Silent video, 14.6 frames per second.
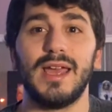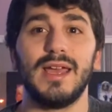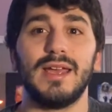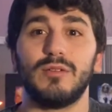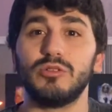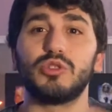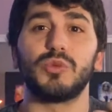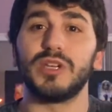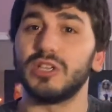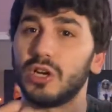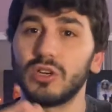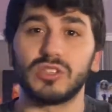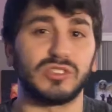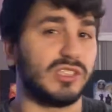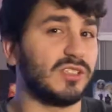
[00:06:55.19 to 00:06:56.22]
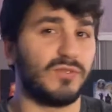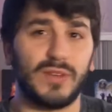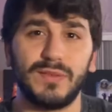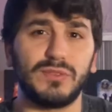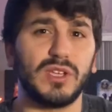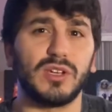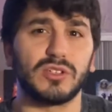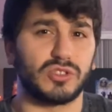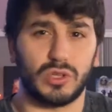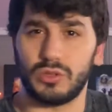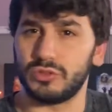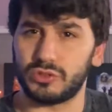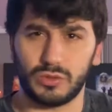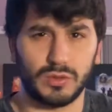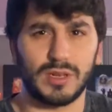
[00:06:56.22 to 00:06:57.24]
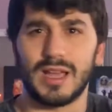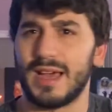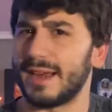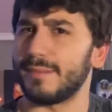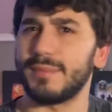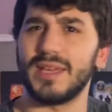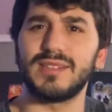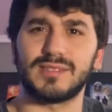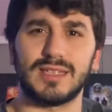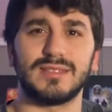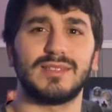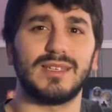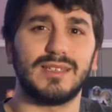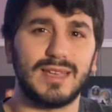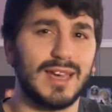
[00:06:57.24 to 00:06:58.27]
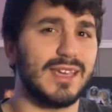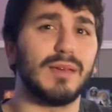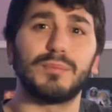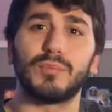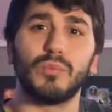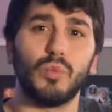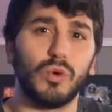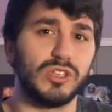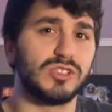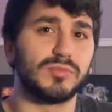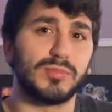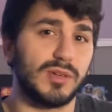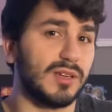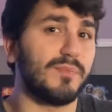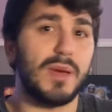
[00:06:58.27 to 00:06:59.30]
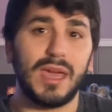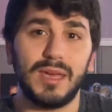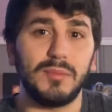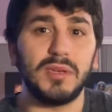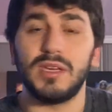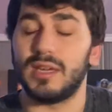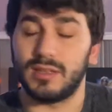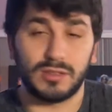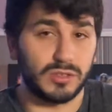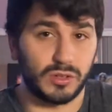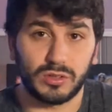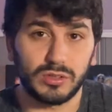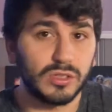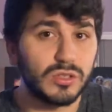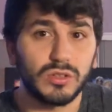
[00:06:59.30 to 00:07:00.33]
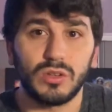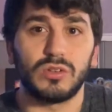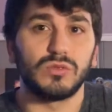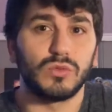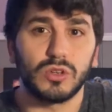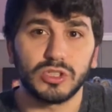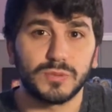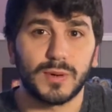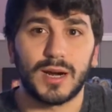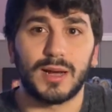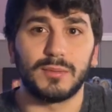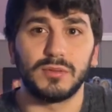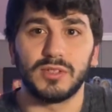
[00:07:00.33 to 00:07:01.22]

which we know because he's 50 years old, so it kind of makes sense that, yeah, he was a baby during the Clone Wars probably,